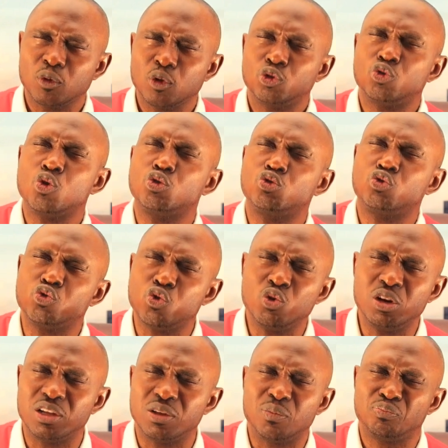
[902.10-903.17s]
to
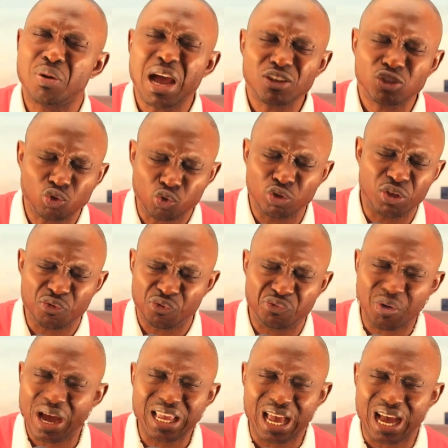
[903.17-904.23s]
truly pass through the
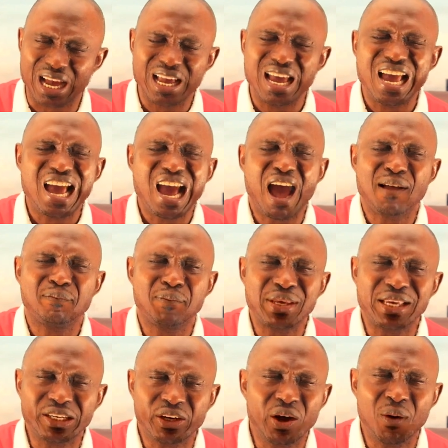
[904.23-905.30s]
fire and
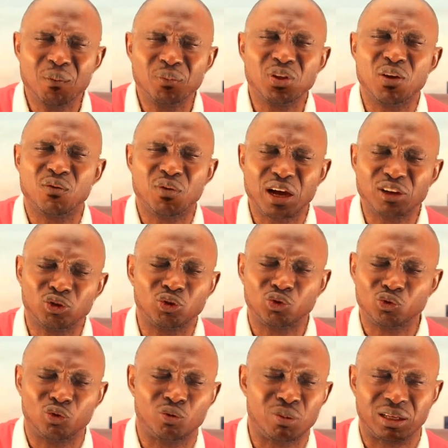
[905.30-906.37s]
become a
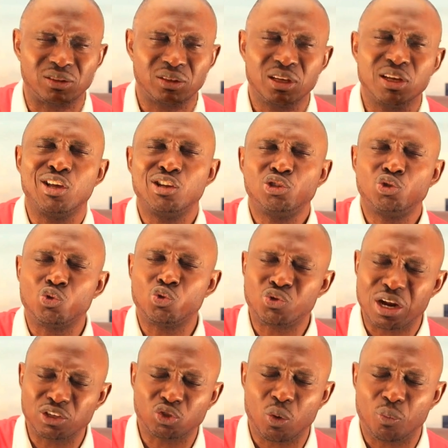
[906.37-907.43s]
virtuous woman to
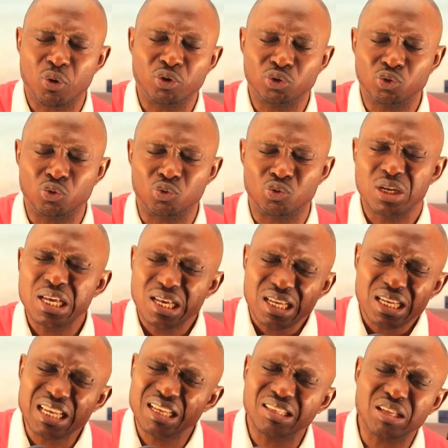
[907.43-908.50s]
rest upon you
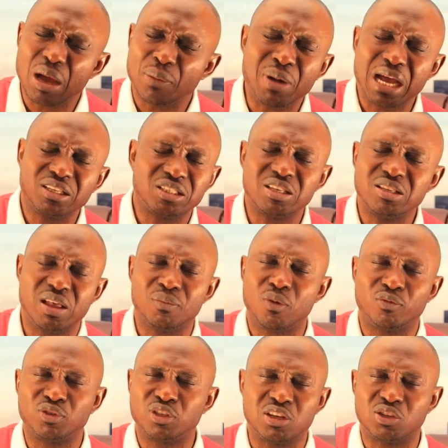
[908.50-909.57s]
in the mighty name
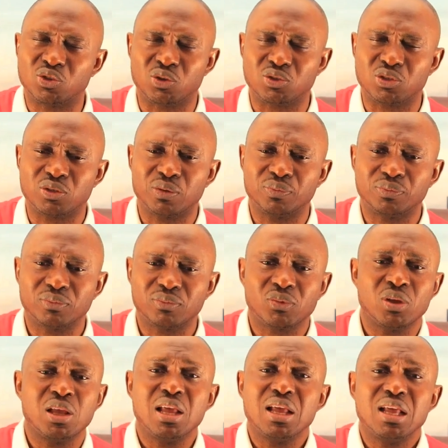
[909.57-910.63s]
of Jesus.
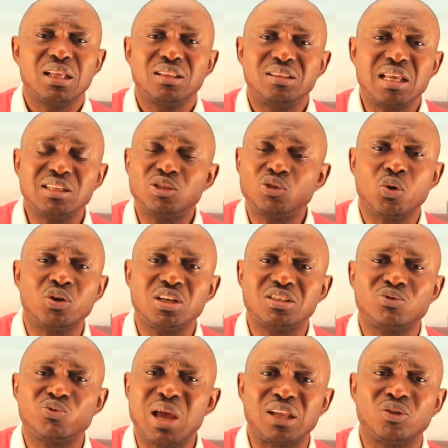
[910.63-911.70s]
These
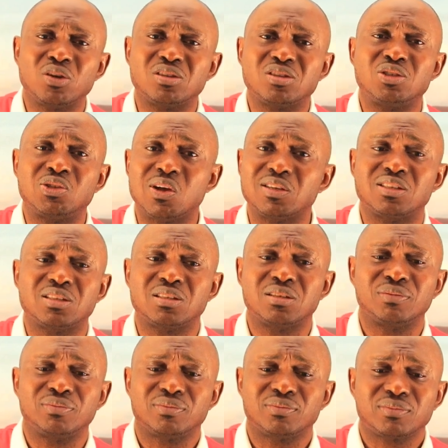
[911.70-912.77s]
stories, we are not
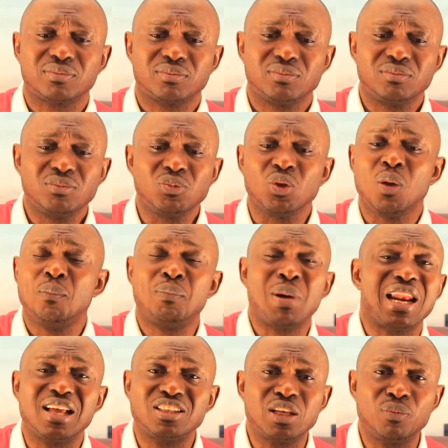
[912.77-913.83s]
just
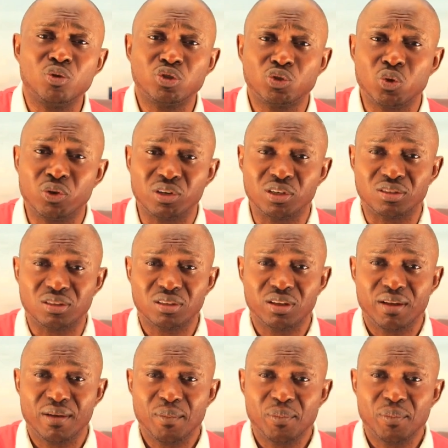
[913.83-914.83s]
palatable stories.